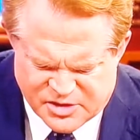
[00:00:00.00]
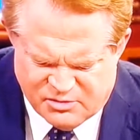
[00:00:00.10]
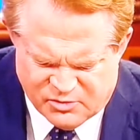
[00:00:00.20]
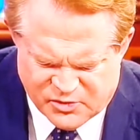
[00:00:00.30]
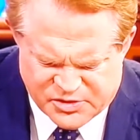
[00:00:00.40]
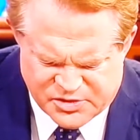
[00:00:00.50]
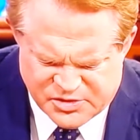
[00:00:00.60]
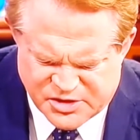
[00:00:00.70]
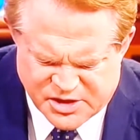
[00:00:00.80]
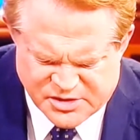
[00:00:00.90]
There's someone with
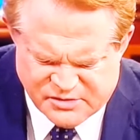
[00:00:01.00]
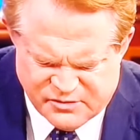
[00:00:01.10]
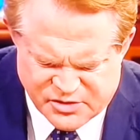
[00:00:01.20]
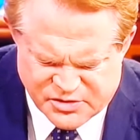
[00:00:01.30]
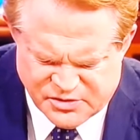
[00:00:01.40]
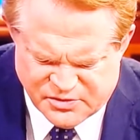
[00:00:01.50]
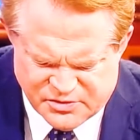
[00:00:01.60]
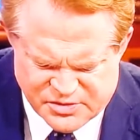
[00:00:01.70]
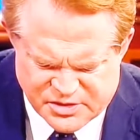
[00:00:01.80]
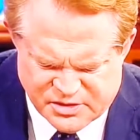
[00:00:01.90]
digestive
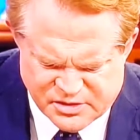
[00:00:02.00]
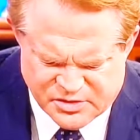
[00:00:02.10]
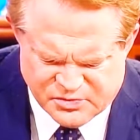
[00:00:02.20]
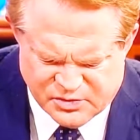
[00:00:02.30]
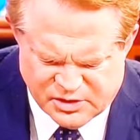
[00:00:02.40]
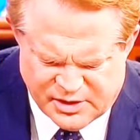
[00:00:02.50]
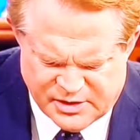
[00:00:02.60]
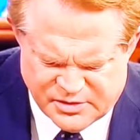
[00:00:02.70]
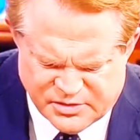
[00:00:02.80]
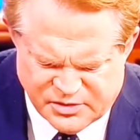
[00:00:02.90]
issues and it's
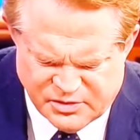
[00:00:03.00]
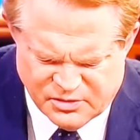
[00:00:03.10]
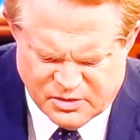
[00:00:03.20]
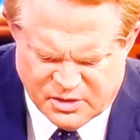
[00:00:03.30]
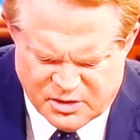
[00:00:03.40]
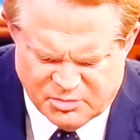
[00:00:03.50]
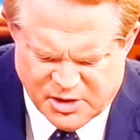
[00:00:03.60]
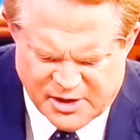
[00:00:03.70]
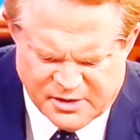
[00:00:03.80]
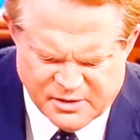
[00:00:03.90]
related to your
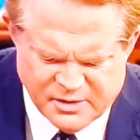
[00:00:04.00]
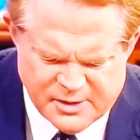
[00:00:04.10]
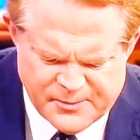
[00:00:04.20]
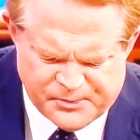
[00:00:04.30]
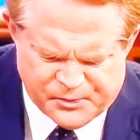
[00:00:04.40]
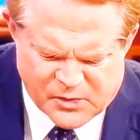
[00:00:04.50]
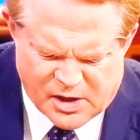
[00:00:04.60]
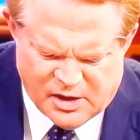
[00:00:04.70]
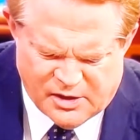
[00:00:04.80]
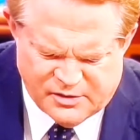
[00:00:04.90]
gallbladder.
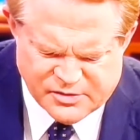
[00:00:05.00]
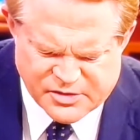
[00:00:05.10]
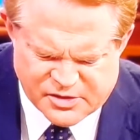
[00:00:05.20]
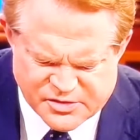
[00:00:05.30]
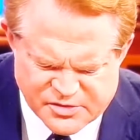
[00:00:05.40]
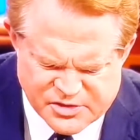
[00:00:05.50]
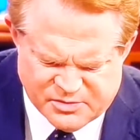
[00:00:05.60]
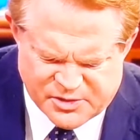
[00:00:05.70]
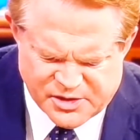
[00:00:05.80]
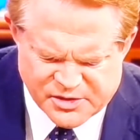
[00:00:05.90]
Uh, there's also
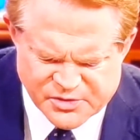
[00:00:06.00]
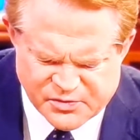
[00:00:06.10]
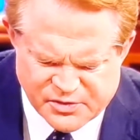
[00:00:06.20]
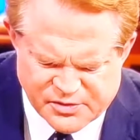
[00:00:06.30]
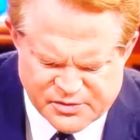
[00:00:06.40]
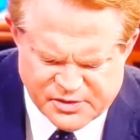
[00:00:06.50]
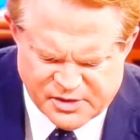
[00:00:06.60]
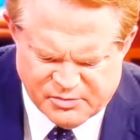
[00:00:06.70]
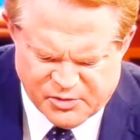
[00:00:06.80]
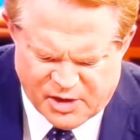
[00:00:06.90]
someone else with
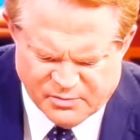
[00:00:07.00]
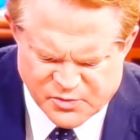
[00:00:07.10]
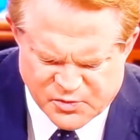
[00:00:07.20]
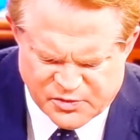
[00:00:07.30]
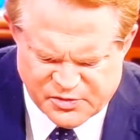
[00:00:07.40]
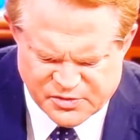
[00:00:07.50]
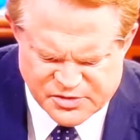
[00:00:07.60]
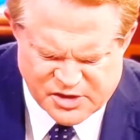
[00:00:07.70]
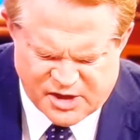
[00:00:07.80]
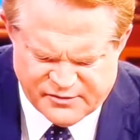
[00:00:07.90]
uh, problems with your
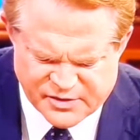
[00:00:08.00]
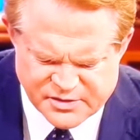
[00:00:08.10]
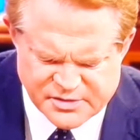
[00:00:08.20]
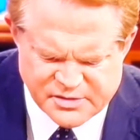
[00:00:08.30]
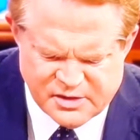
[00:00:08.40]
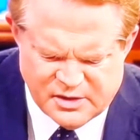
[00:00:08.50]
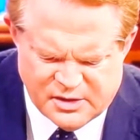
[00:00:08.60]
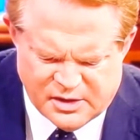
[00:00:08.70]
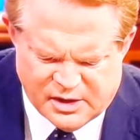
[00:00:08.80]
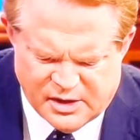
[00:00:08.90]
esophagus
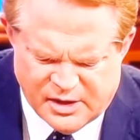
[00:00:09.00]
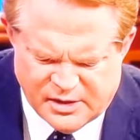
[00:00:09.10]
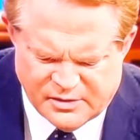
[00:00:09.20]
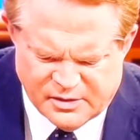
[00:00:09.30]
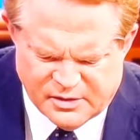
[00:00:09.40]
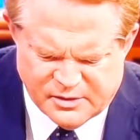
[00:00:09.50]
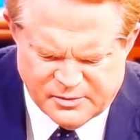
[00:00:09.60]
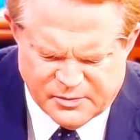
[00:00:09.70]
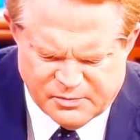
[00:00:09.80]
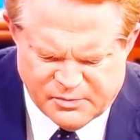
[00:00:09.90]
and
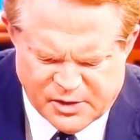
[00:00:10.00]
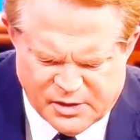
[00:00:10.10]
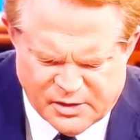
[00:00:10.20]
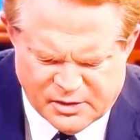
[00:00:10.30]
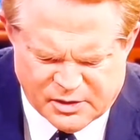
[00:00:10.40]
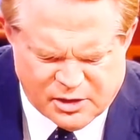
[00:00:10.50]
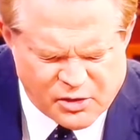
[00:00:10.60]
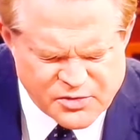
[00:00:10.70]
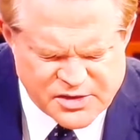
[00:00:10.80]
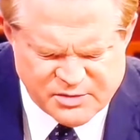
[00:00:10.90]
um, uh,
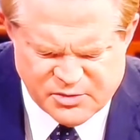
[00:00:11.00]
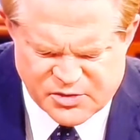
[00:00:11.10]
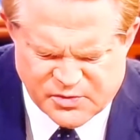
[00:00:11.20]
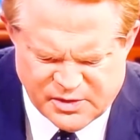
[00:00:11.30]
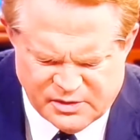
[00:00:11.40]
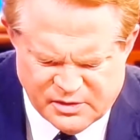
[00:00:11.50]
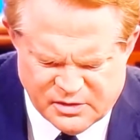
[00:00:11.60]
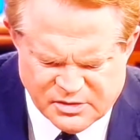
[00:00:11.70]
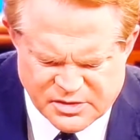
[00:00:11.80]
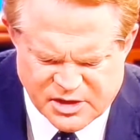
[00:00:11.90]
closing between
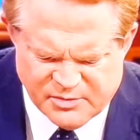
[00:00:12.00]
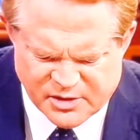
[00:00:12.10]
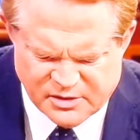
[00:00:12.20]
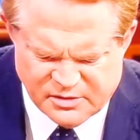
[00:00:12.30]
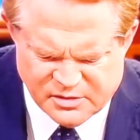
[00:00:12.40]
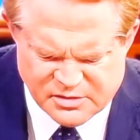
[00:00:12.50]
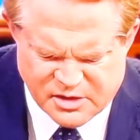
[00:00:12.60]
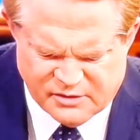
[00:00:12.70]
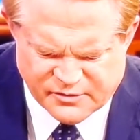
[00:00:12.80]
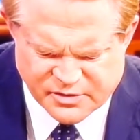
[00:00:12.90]
the stomach and the
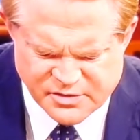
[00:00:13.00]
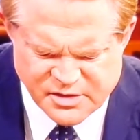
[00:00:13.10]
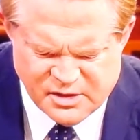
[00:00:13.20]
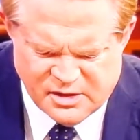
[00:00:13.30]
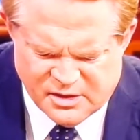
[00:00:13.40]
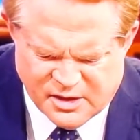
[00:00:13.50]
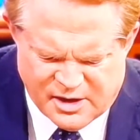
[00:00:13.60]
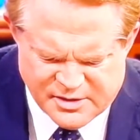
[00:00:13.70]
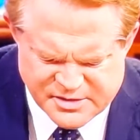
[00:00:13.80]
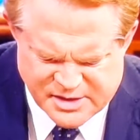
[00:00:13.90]
esophagus.
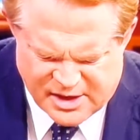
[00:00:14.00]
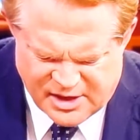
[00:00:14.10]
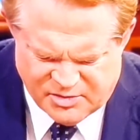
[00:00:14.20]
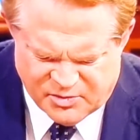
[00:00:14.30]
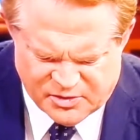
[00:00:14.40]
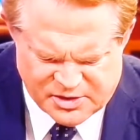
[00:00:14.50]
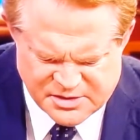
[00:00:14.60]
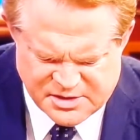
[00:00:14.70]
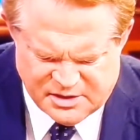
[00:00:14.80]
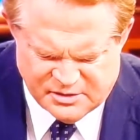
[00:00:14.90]
God is able,
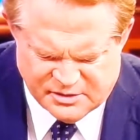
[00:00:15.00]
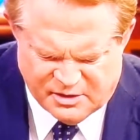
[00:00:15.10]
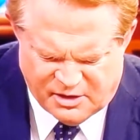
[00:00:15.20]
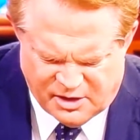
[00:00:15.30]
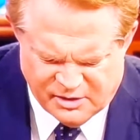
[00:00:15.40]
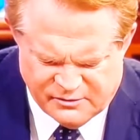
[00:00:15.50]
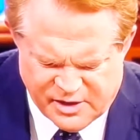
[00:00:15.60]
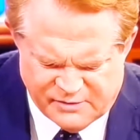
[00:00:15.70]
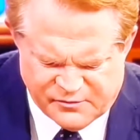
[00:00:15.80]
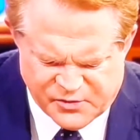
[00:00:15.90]
He's healing all
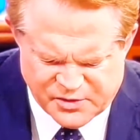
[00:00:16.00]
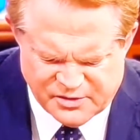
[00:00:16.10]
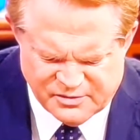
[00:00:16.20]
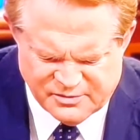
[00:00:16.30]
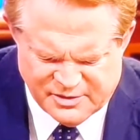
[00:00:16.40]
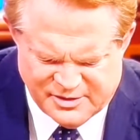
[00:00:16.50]
of that for you